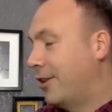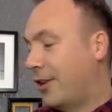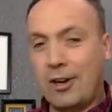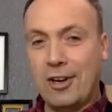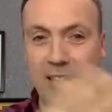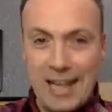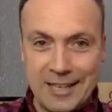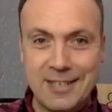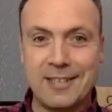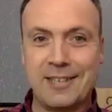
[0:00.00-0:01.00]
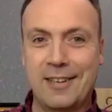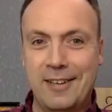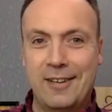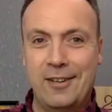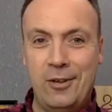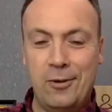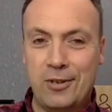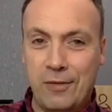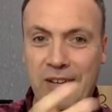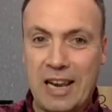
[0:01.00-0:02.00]
unless you're
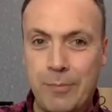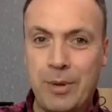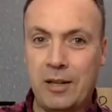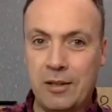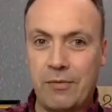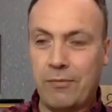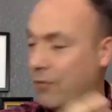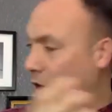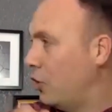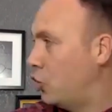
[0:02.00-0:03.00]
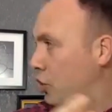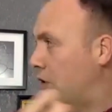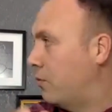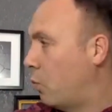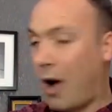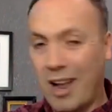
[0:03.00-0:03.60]
developing the function of why